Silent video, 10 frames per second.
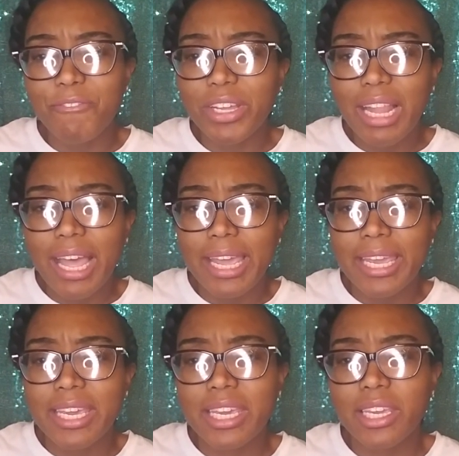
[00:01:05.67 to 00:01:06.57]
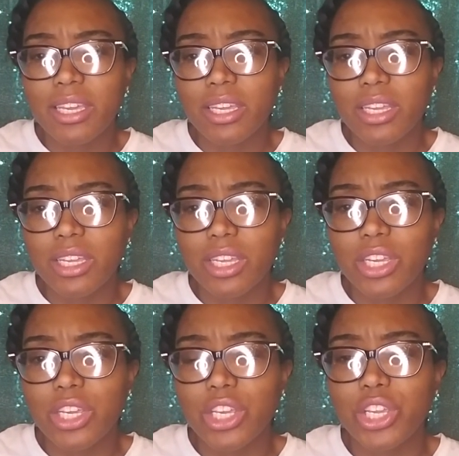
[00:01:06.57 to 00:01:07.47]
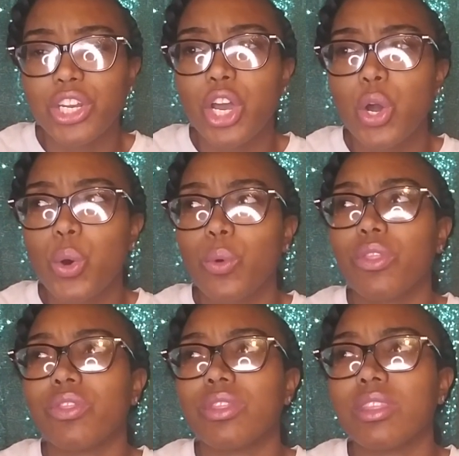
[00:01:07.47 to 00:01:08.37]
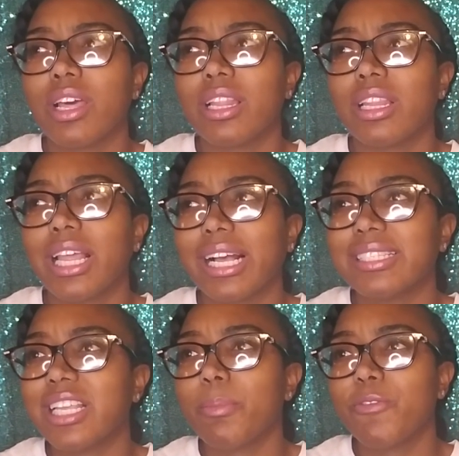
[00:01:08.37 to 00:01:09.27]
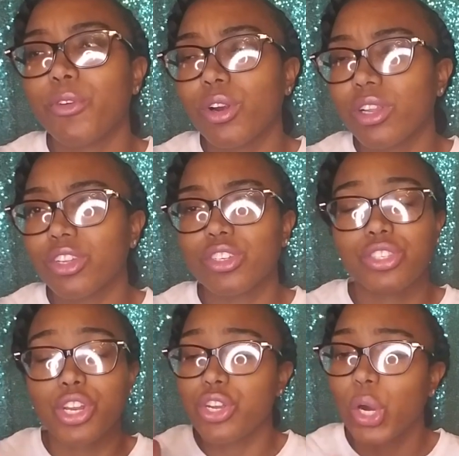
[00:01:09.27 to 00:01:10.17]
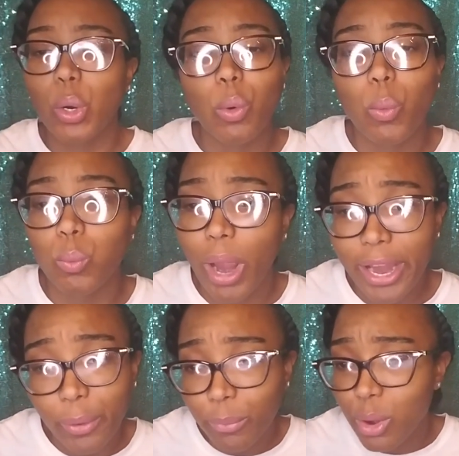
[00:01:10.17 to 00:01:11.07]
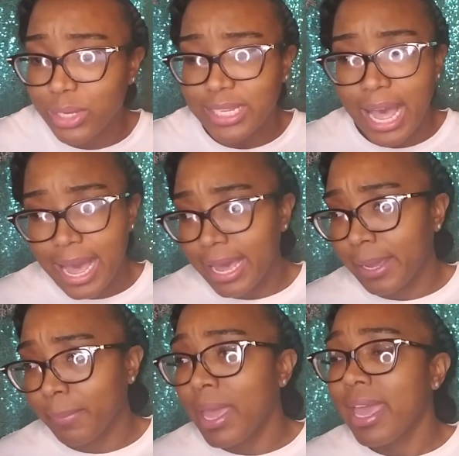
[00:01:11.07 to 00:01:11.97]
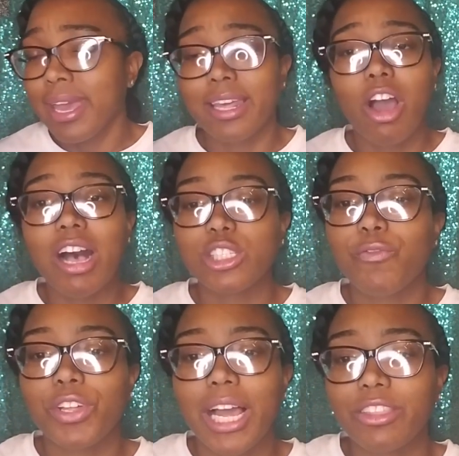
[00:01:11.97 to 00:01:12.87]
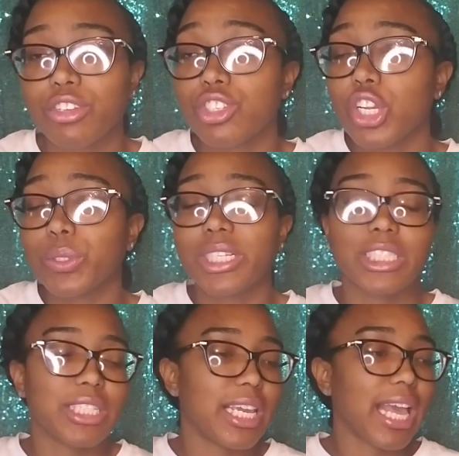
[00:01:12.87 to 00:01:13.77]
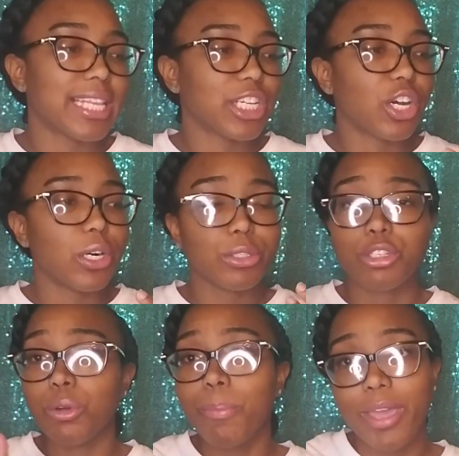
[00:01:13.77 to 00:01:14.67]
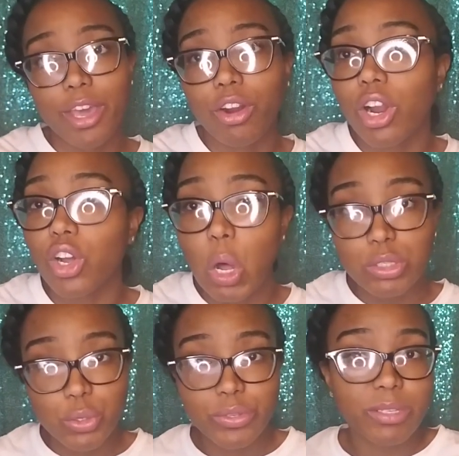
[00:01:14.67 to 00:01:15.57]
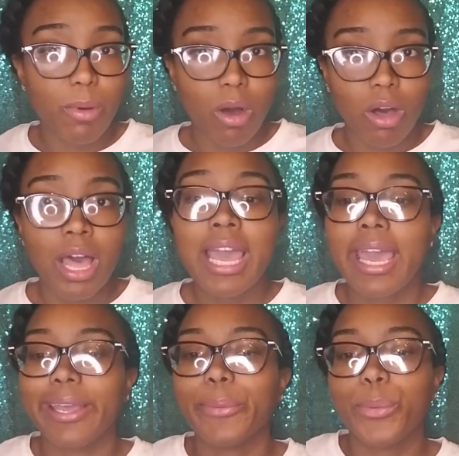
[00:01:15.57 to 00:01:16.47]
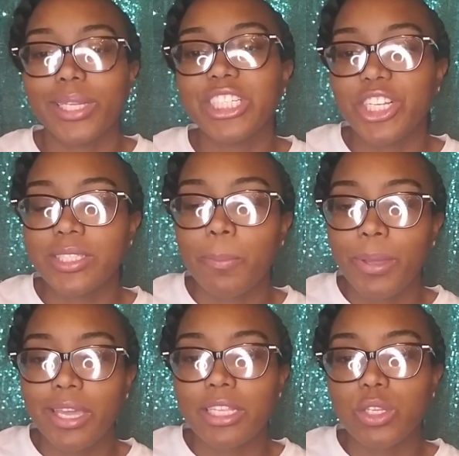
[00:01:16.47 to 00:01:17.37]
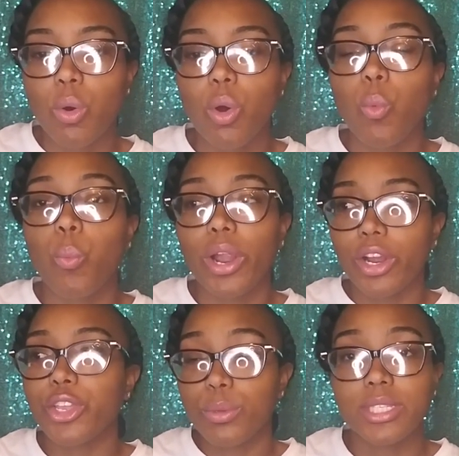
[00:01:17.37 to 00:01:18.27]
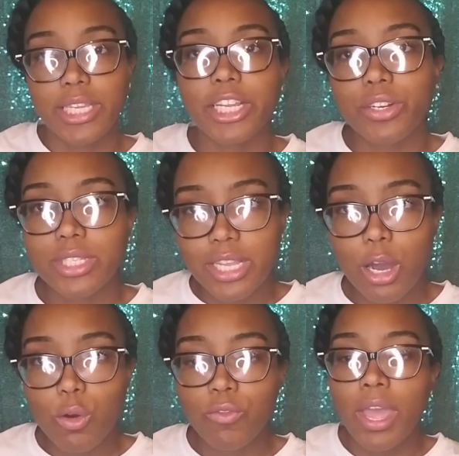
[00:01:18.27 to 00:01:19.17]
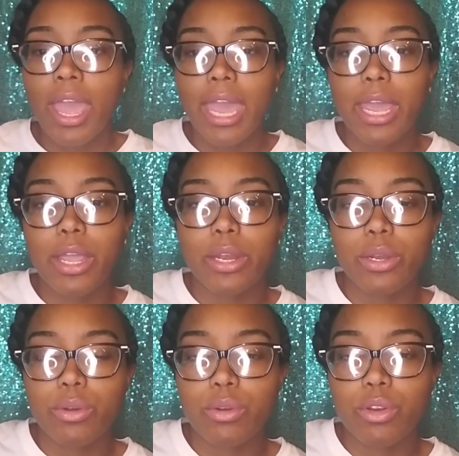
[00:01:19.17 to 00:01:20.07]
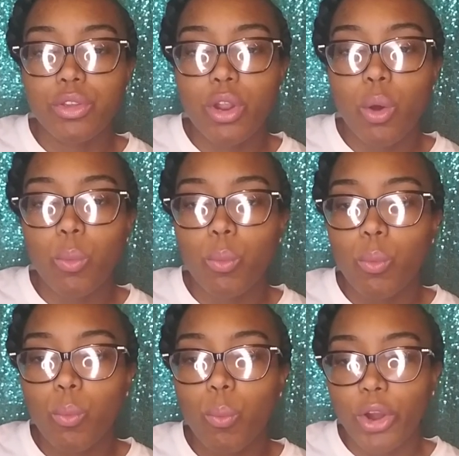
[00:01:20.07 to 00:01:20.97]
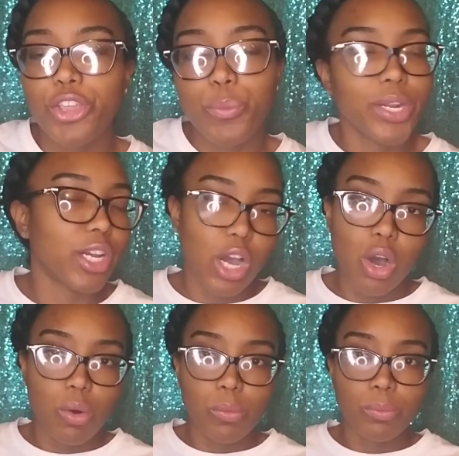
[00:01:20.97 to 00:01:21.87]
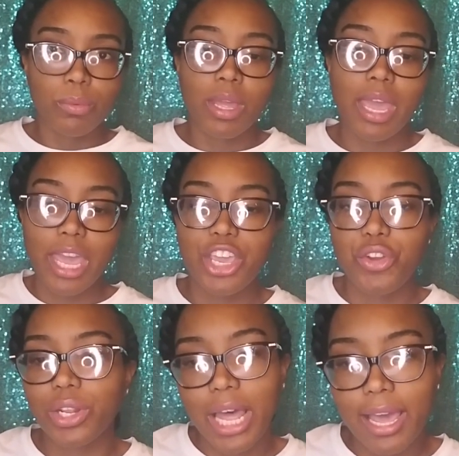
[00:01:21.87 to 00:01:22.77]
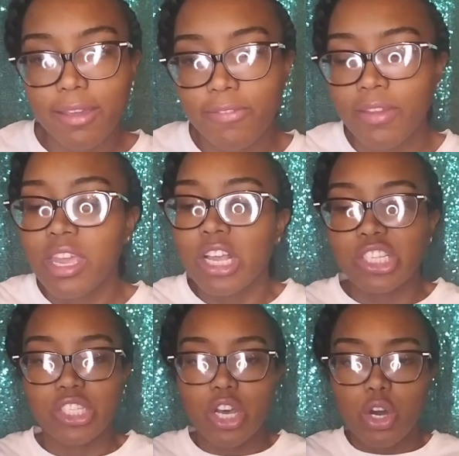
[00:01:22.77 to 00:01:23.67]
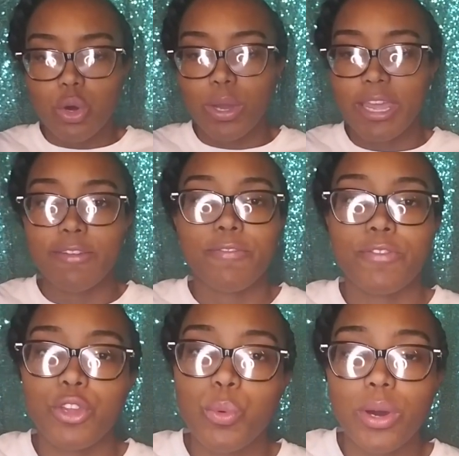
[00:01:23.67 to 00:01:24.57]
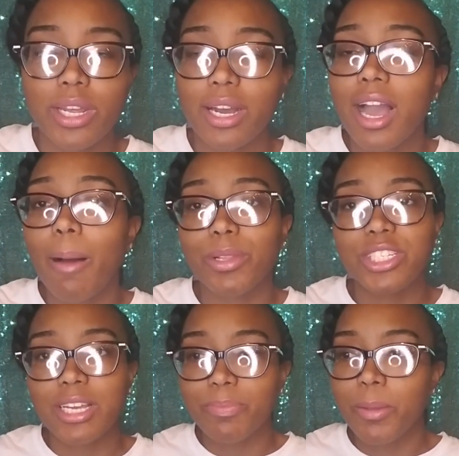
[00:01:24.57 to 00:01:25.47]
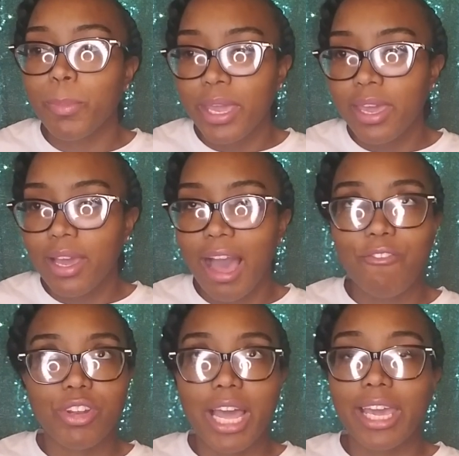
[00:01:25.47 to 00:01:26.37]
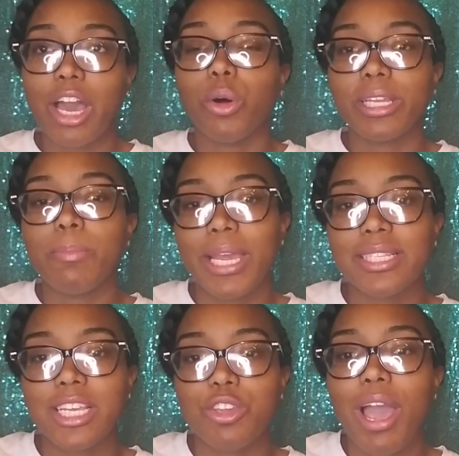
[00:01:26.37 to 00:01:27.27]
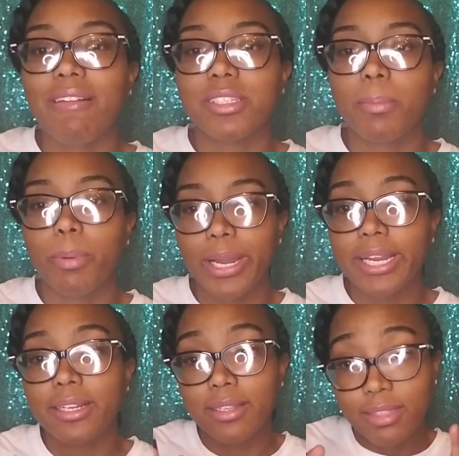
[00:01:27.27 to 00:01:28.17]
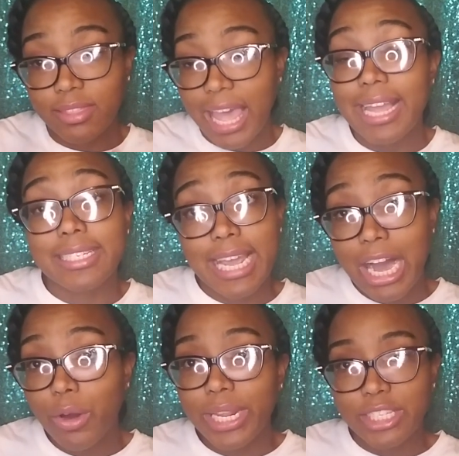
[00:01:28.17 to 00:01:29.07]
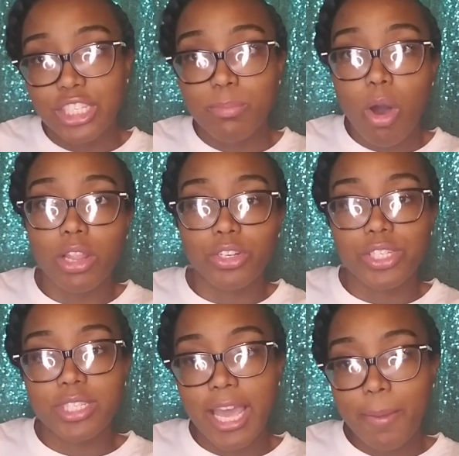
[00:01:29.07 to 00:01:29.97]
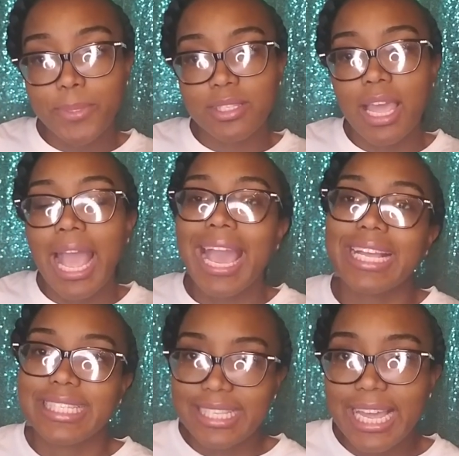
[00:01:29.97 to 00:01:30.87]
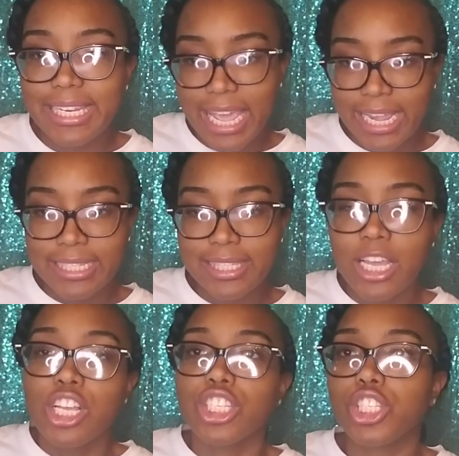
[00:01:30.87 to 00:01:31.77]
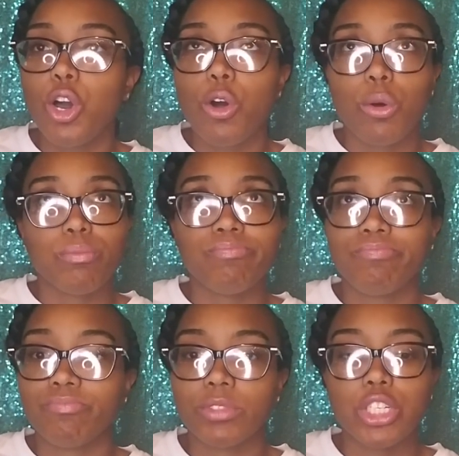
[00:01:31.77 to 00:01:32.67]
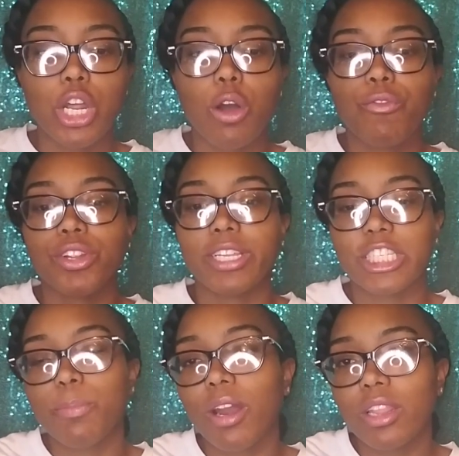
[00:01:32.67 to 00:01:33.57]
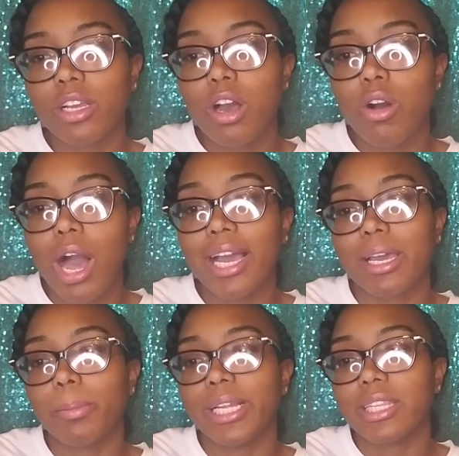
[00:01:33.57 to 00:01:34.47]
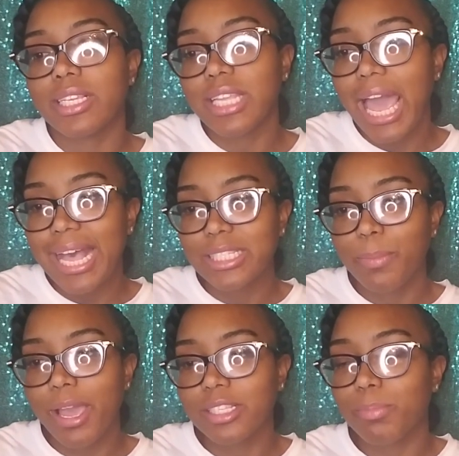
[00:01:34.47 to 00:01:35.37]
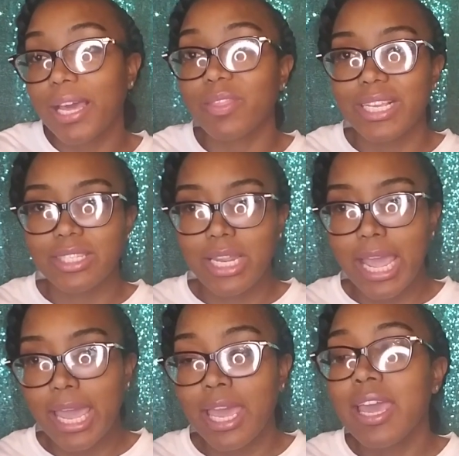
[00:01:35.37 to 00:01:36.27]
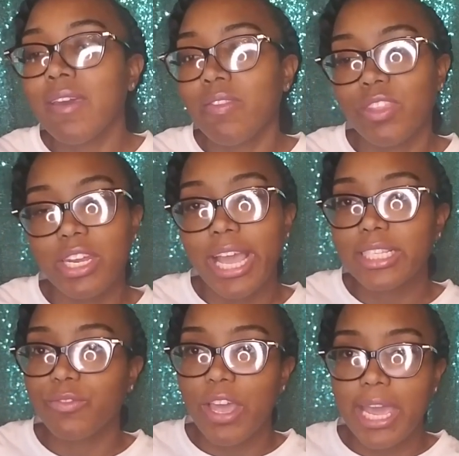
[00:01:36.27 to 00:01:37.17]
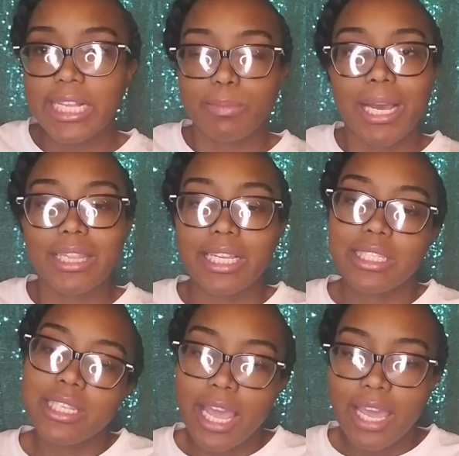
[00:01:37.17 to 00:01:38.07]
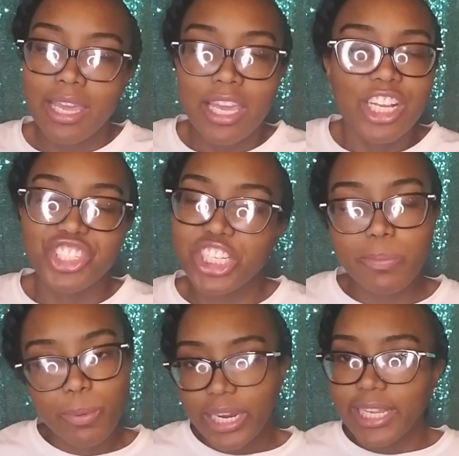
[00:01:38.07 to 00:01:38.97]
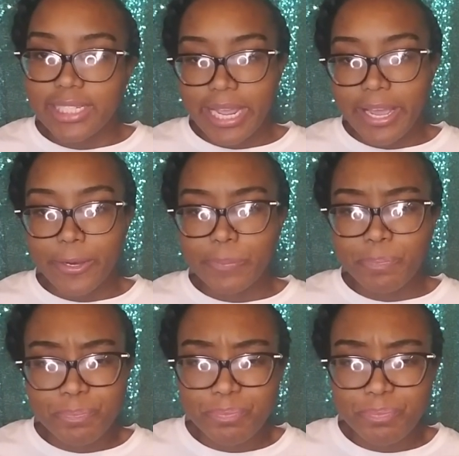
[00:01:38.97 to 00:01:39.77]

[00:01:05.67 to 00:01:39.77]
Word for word: feel like, you know, like I said before, there's no right or wrong time, and I also feel like there's no such thing as a goal too big or a goal too small. It really just depends on where you see yourself and, you know, where you want to go in your life. So if you want to accomplish something big, I feel like it only means that you have to break that down in smaller steps and set dates. So, you know, for this part of the goal, I can complete this aspect by this date, the next phase by this date. Just break it down.